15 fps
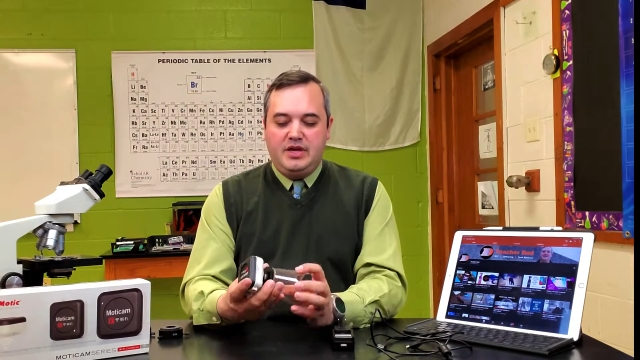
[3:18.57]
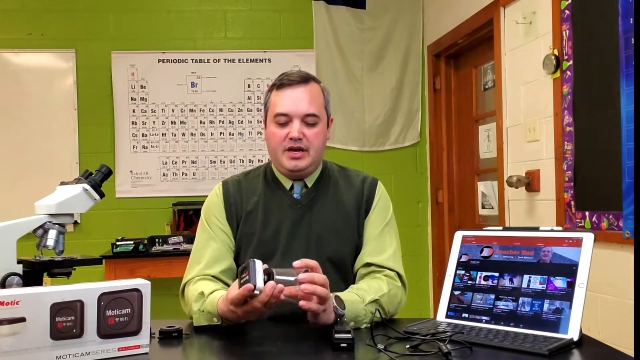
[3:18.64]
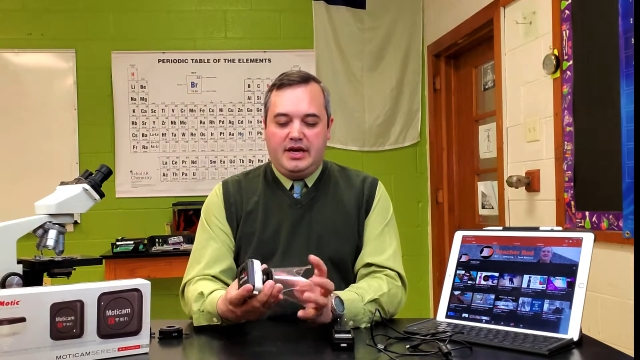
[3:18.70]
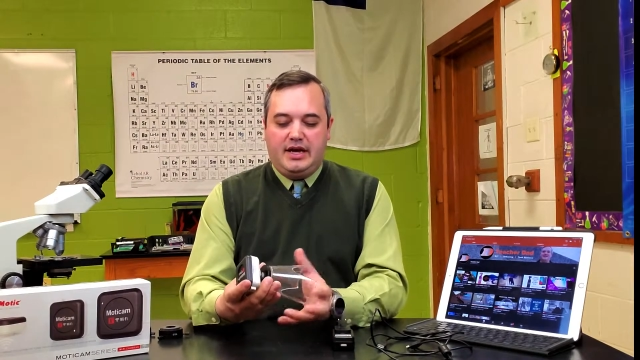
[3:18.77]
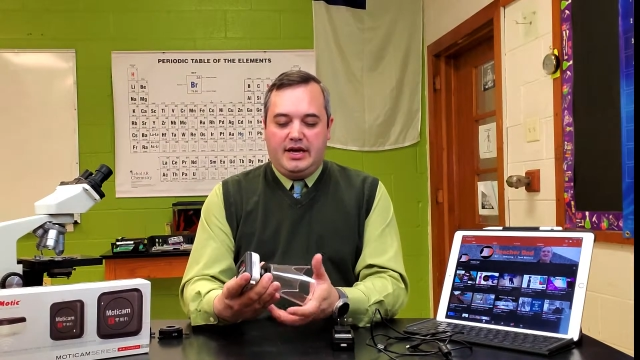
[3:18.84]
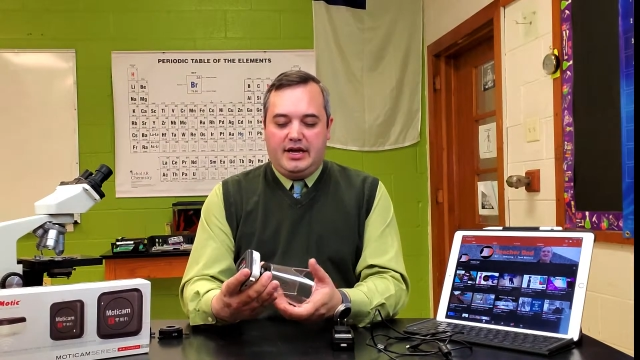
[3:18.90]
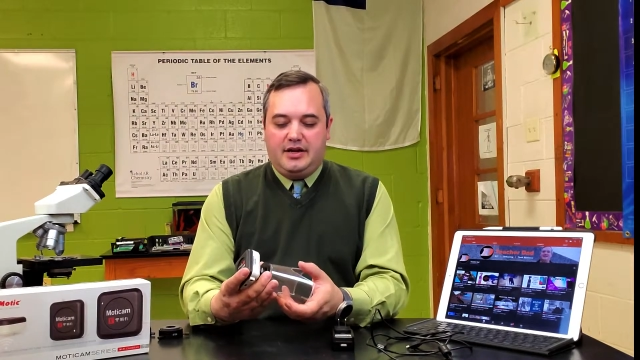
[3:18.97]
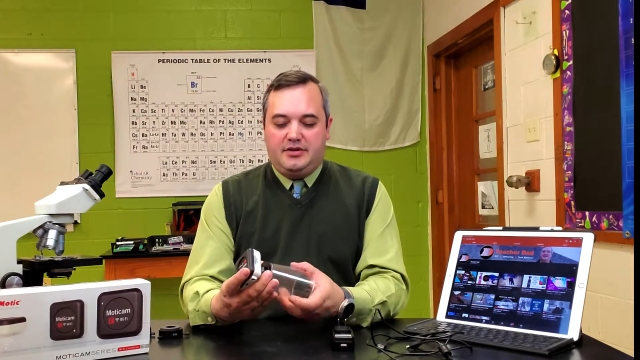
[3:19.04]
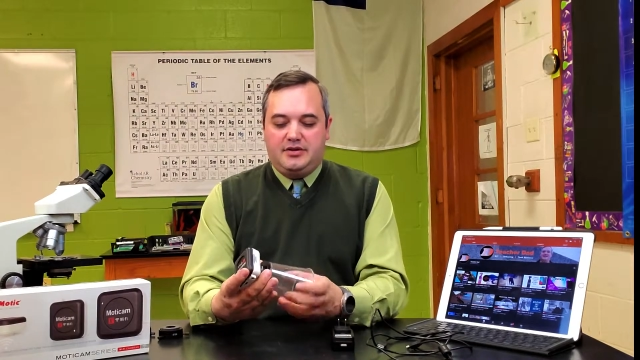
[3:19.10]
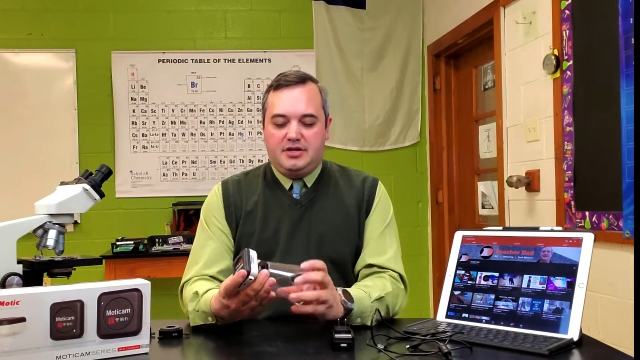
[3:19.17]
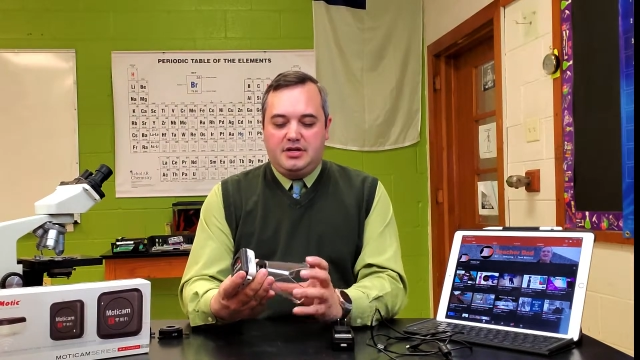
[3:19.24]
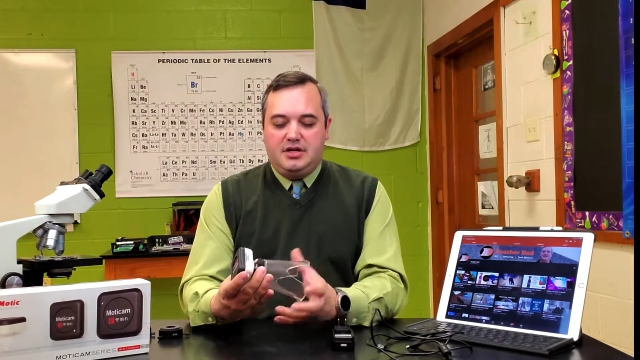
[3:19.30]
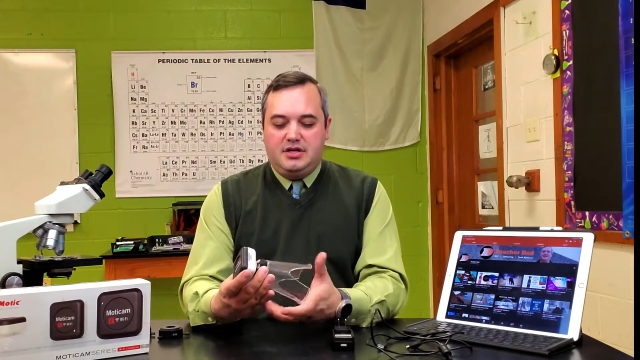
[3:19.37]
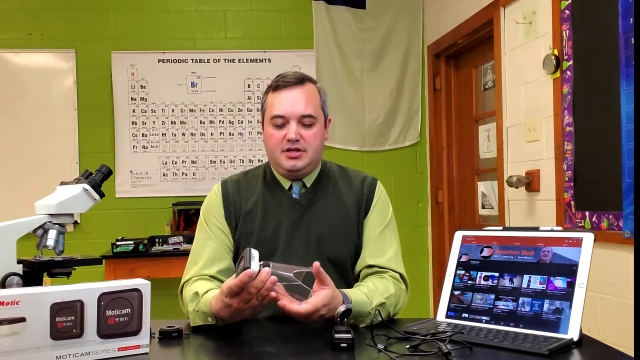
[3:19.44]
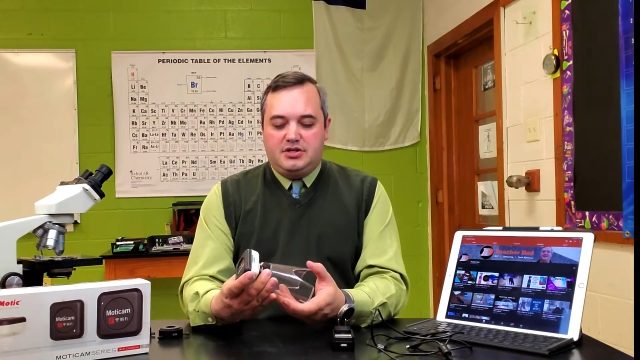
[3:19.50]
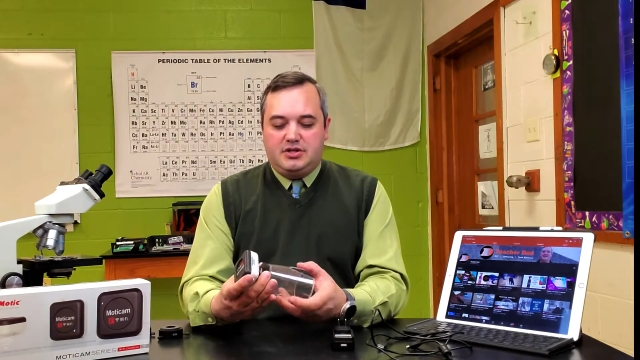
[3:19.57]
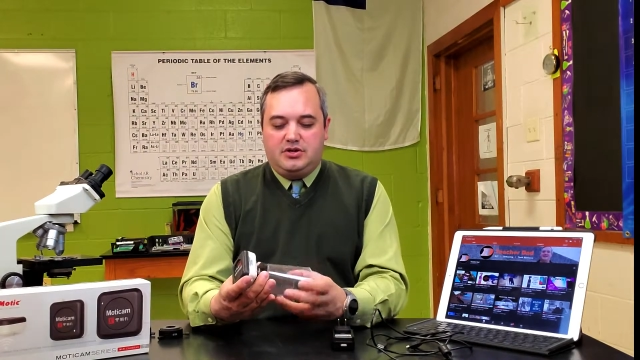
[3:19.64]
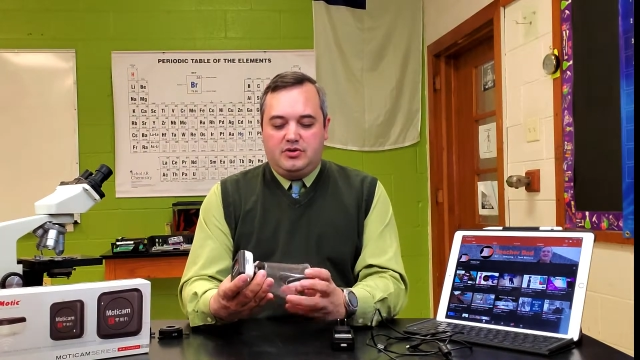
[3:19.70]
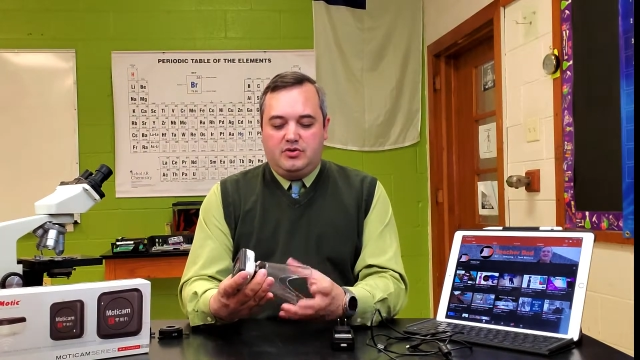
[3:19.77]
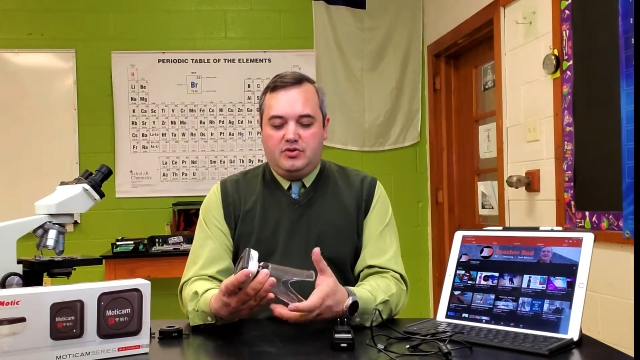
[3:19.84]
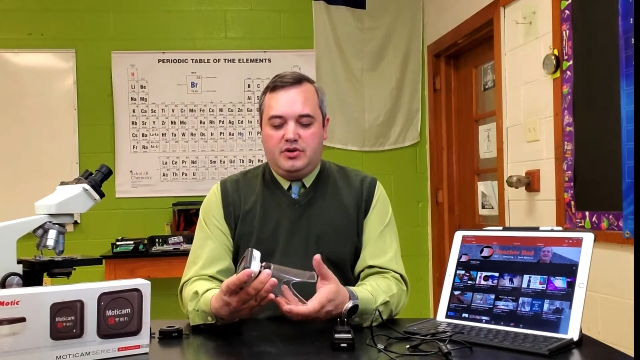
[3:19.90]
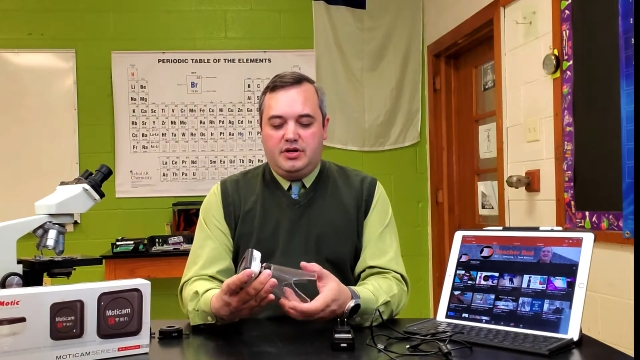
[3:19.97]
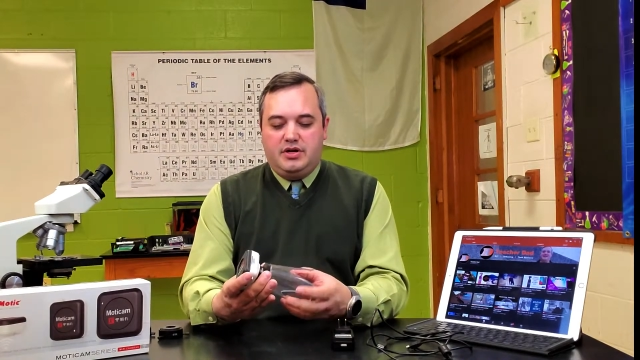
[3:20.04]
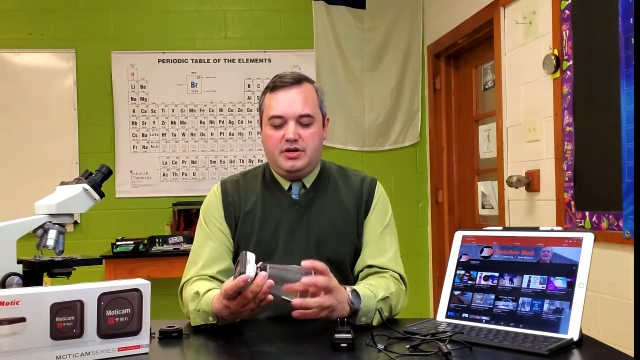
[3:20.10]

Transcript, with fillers: And so